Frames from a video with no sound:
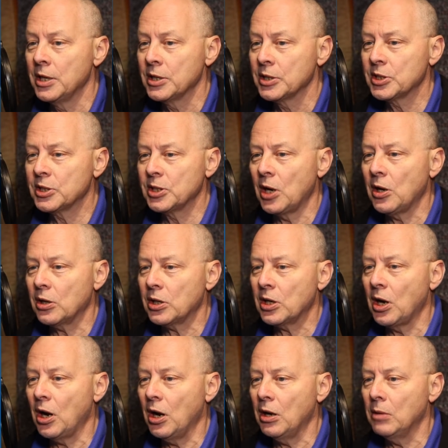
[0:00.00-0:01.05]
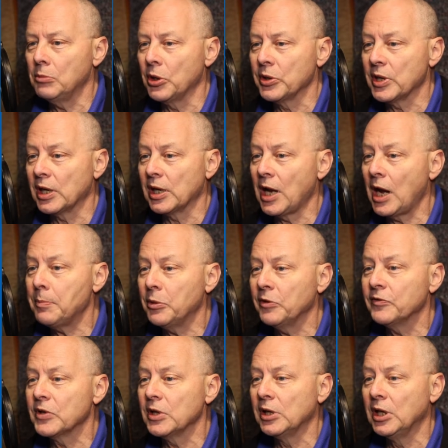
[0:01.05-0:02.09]
stark calm on the lap
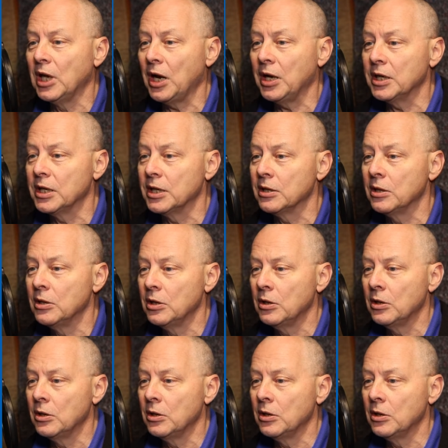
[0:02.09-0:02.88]
of the line,